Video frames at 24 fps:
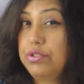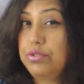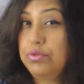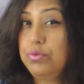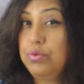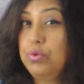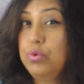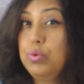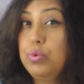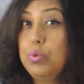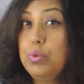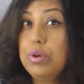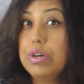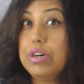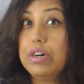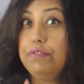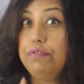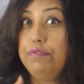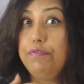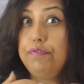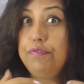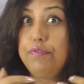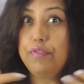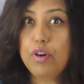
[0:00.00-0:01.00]
to a
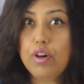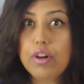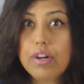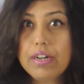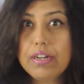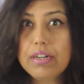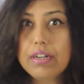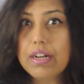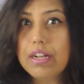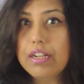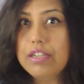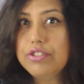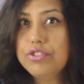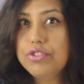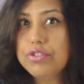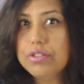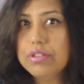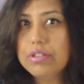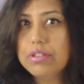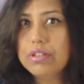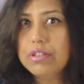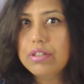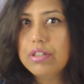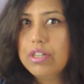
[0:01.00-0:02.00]
foreign
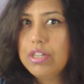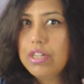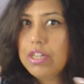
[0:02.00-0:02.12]
culture,